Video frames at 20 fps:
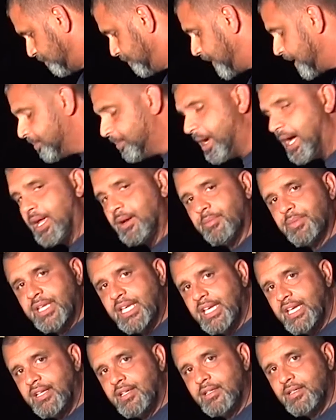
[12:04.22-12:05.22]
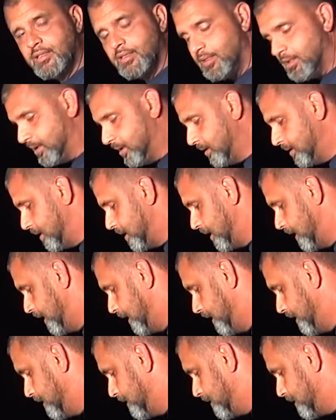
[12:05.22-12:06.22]
big bottom kit.
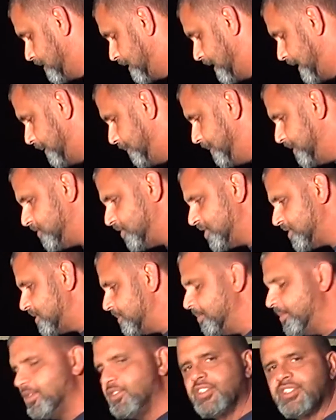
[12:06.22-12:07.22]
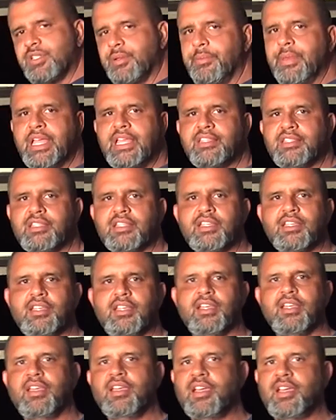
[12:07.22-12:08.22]
Uh, I mean, just just
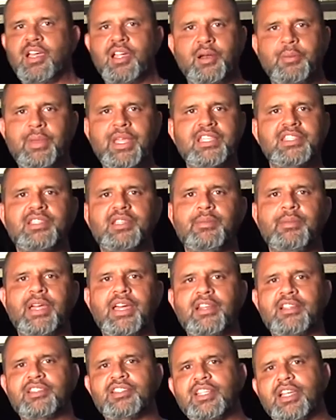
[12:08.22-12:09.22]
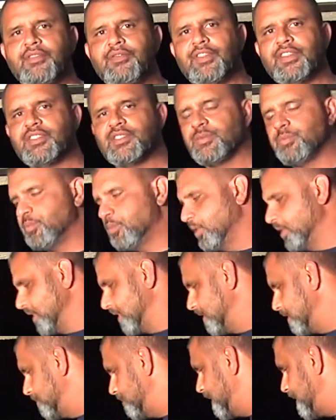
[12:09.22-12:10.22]
amazing, an amazing amount of stuff that's really
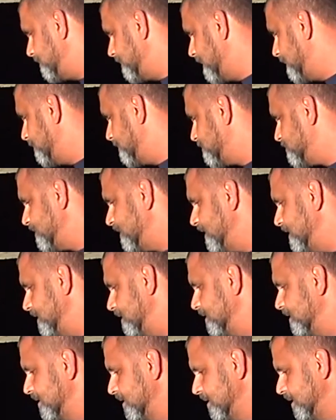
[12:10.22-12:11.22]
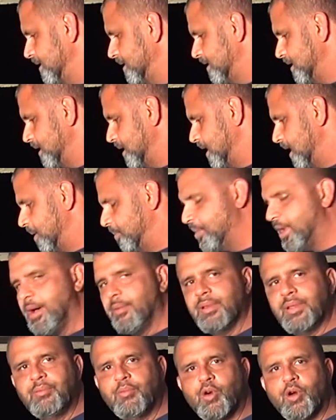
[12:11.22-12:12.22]
going to make my machine uh,
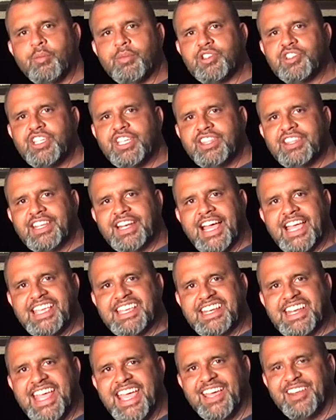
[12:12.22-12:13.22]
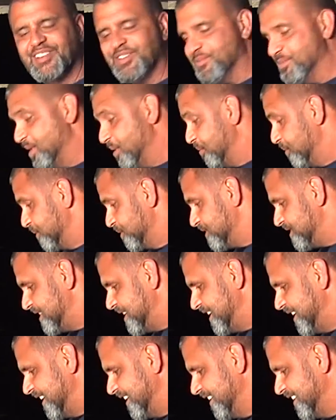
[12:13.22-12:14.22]
probably more machine than I can handle, but we'll
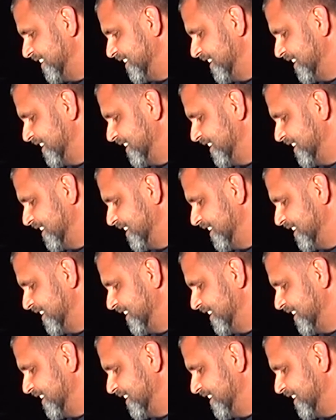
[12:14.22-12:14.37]
see.